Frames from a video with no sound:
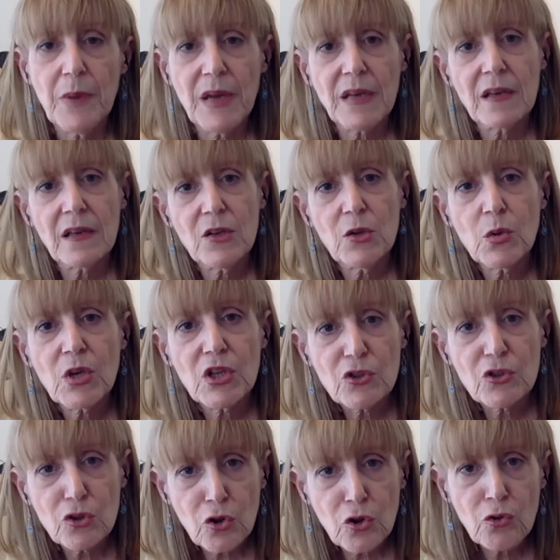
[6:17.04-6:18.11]
But you
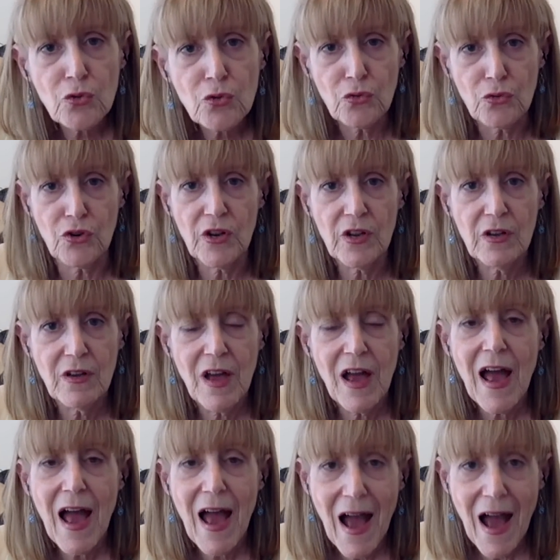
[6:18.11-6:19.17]
can learn
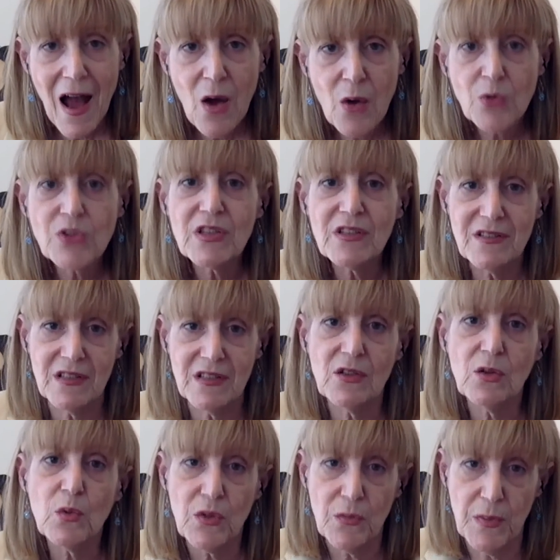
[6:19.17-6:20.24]
how to
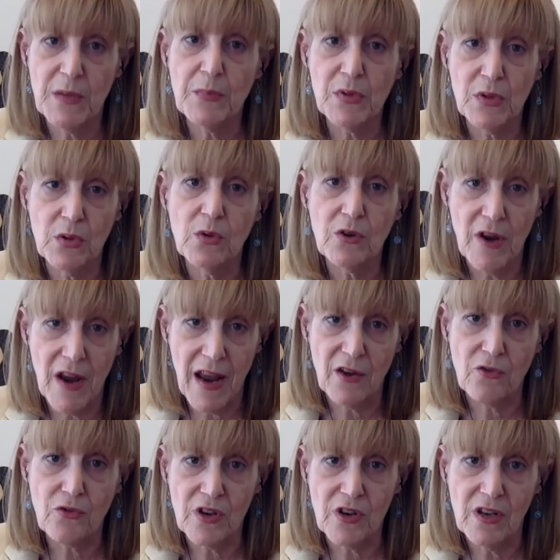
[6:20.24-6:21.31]
deal with people who are
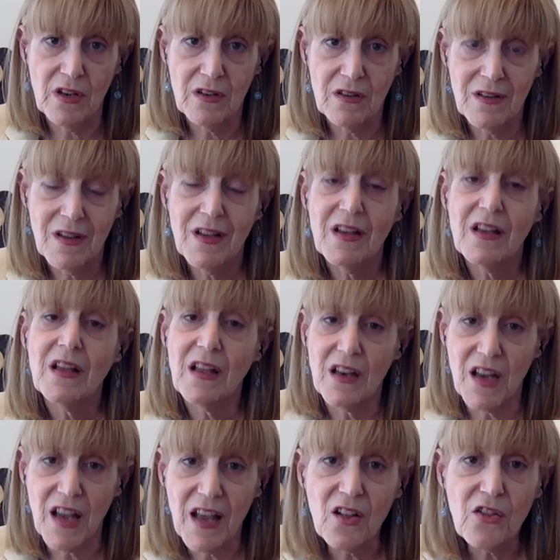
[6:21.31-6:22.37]
angry
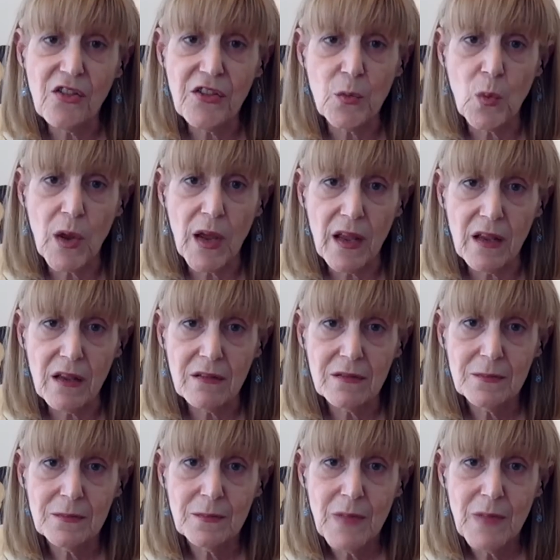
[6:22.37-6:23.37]
in a healthy way.